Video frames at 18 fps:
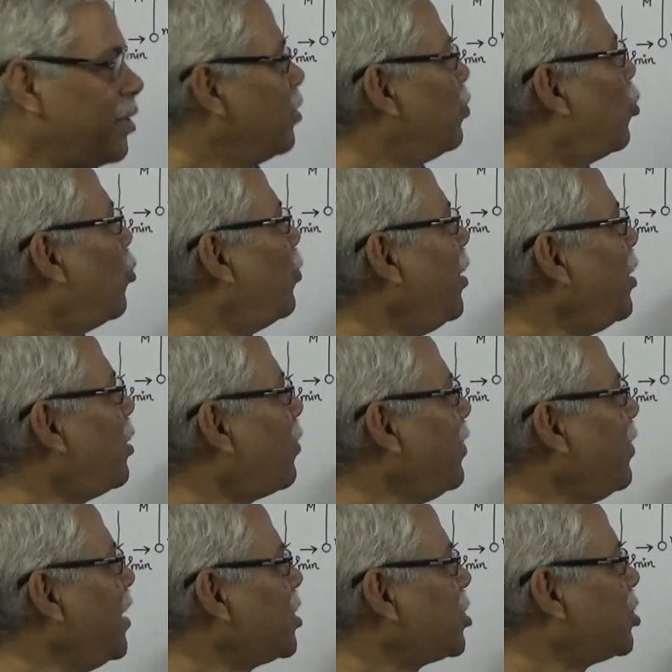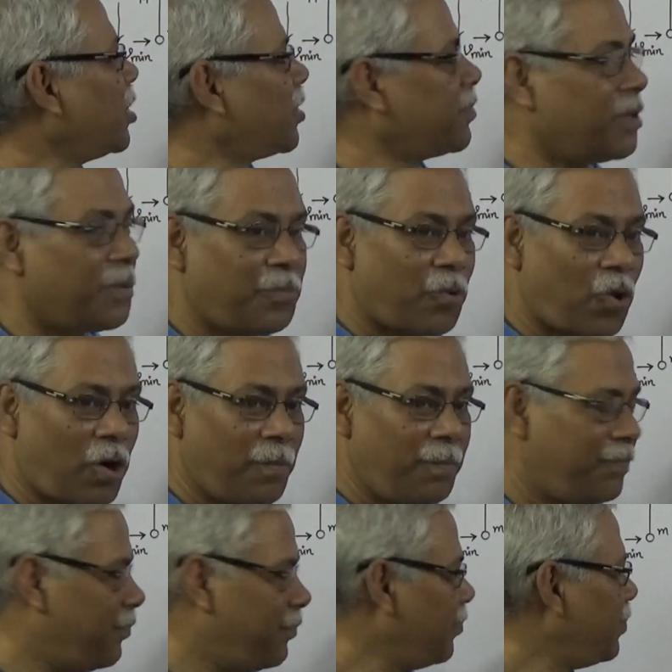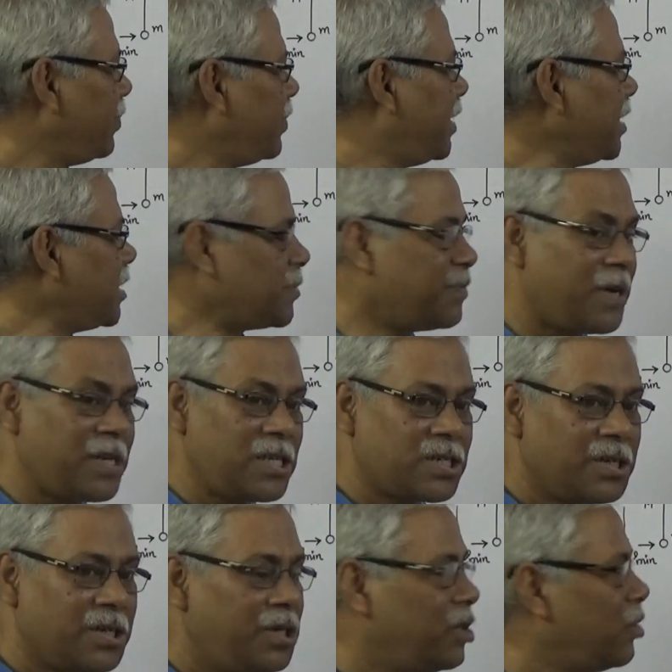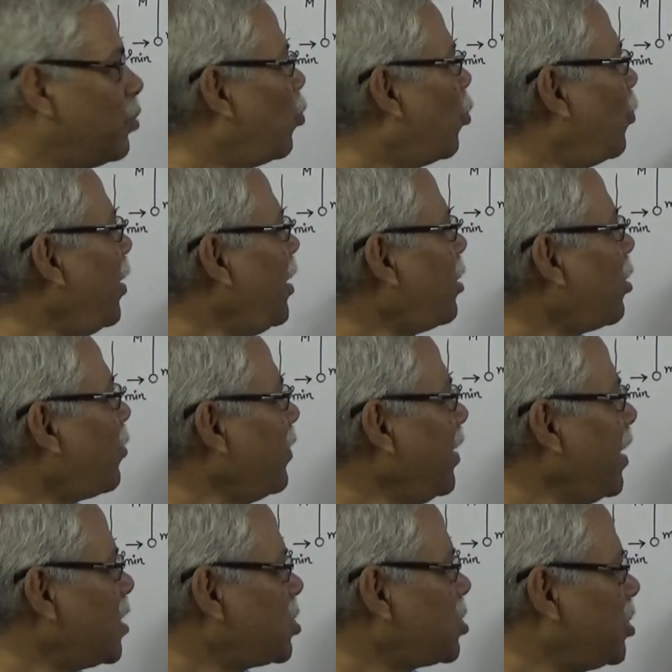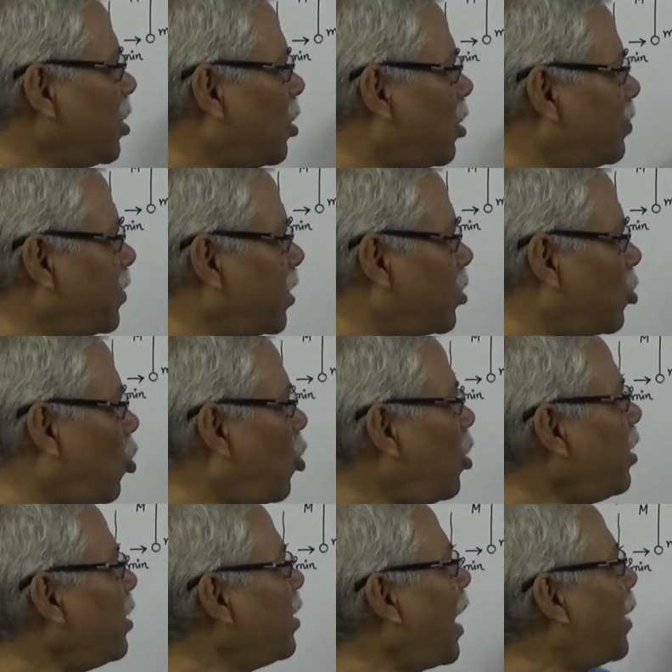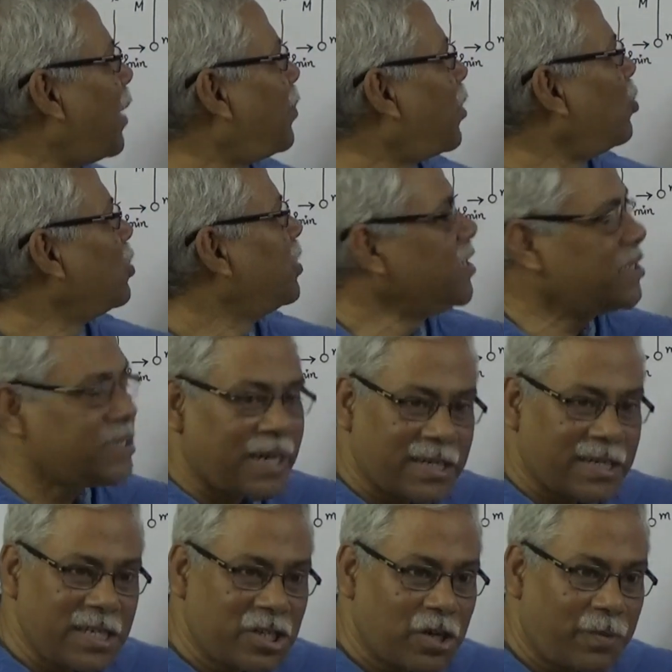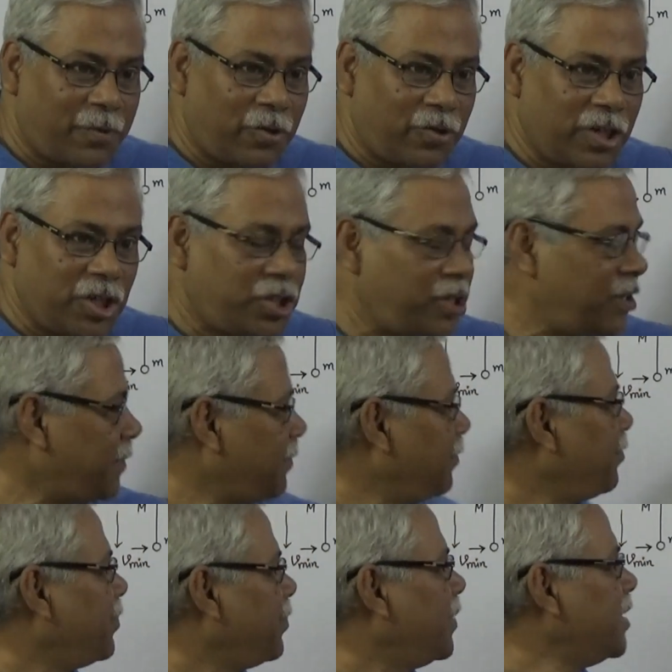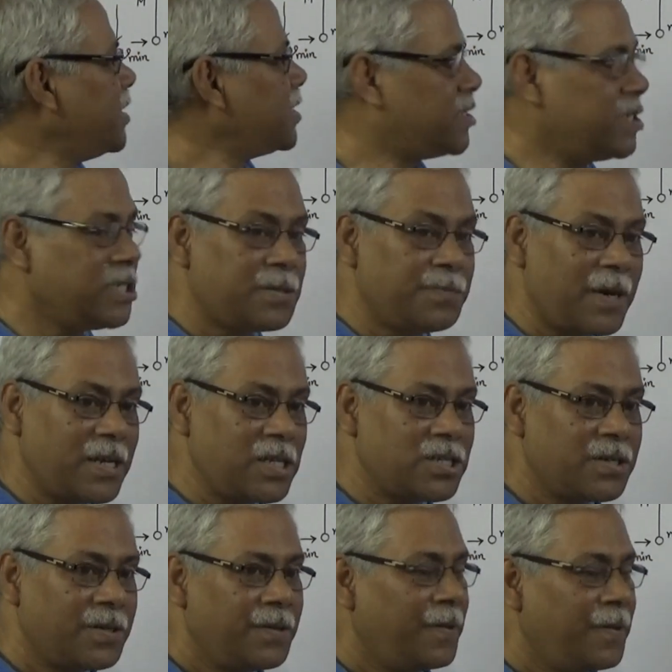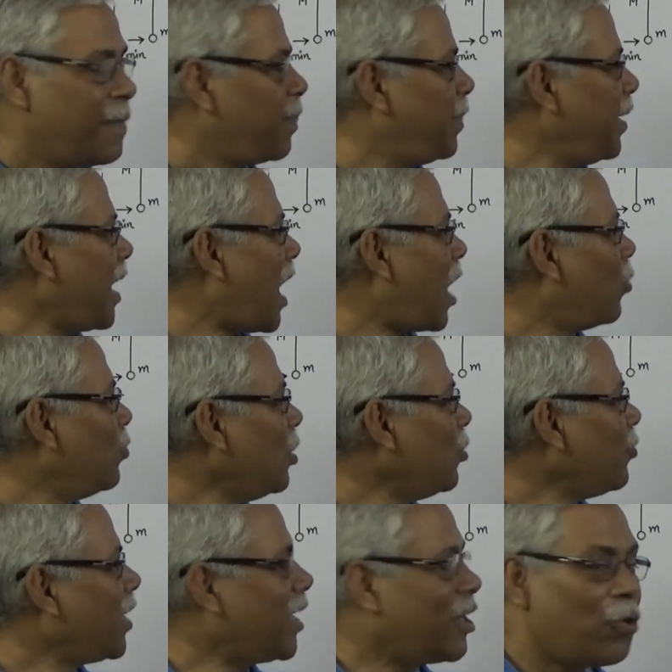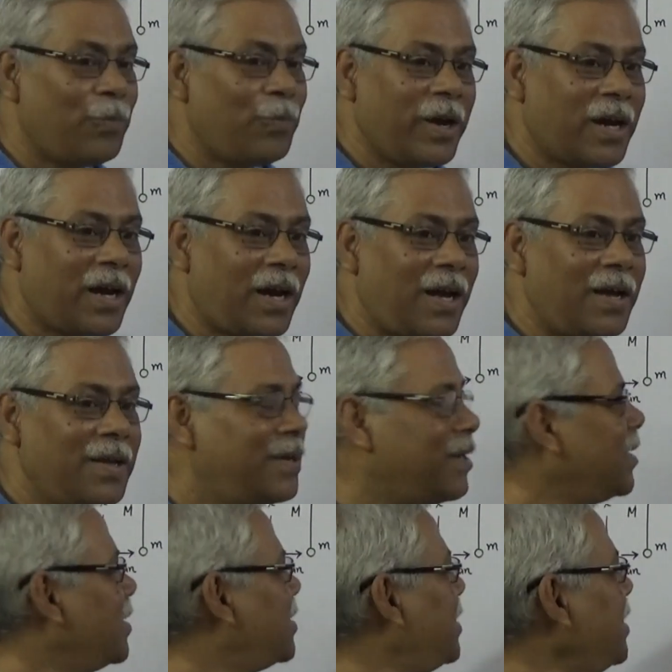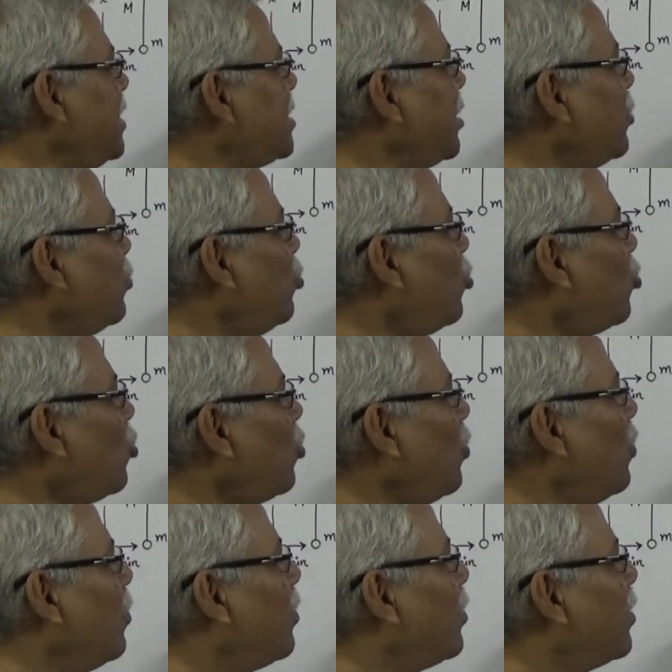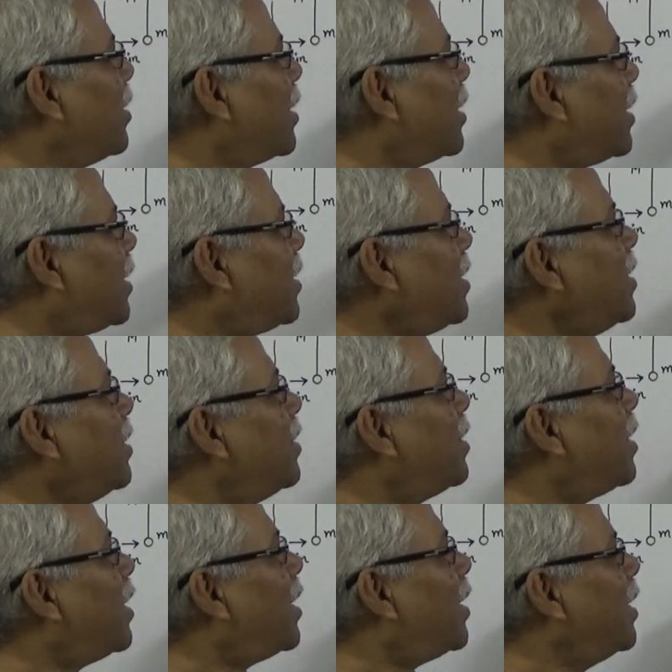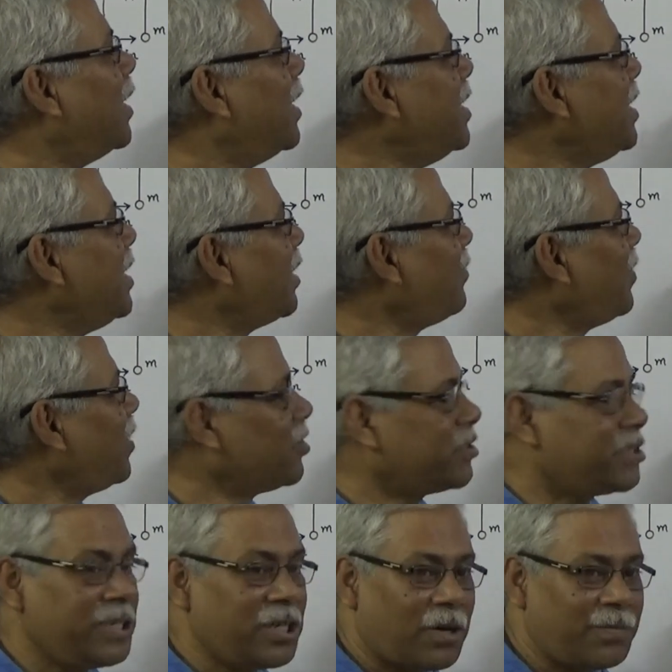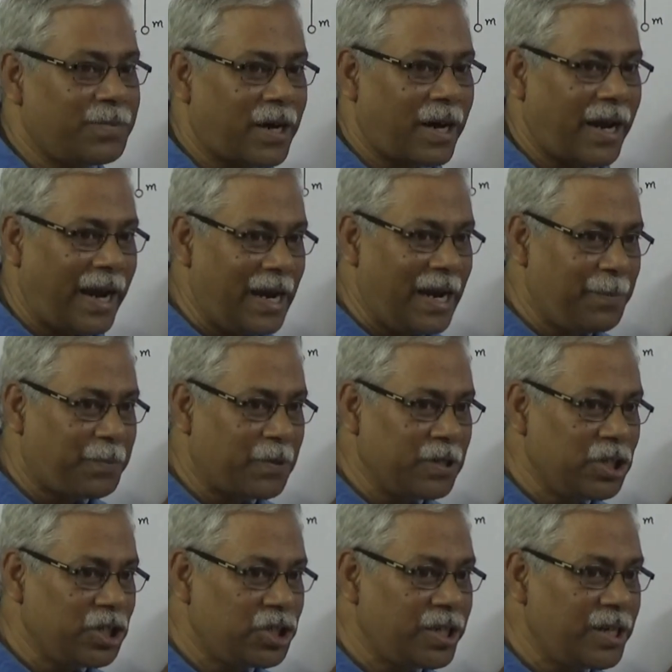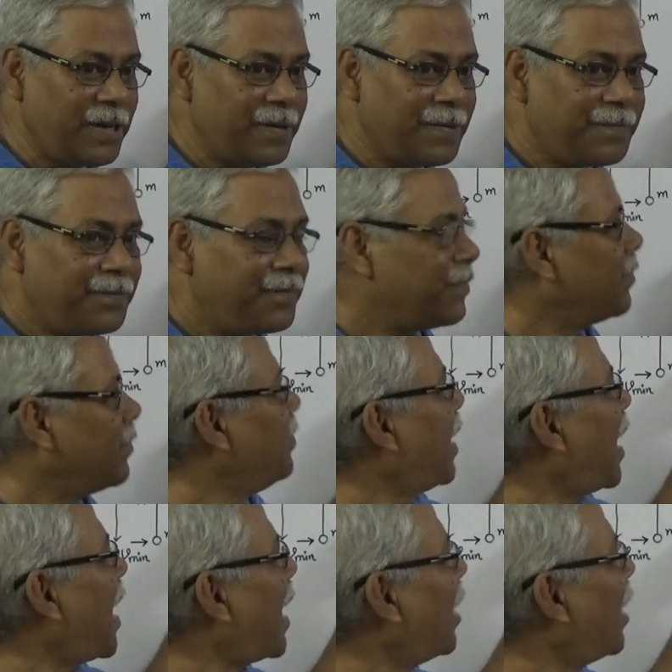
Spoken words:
moment of inertia of the bob, this much, moment of inertia of the rod about this axis of rotation is this much. Then how will you get omega? Since you know the linear velocity of the end position, the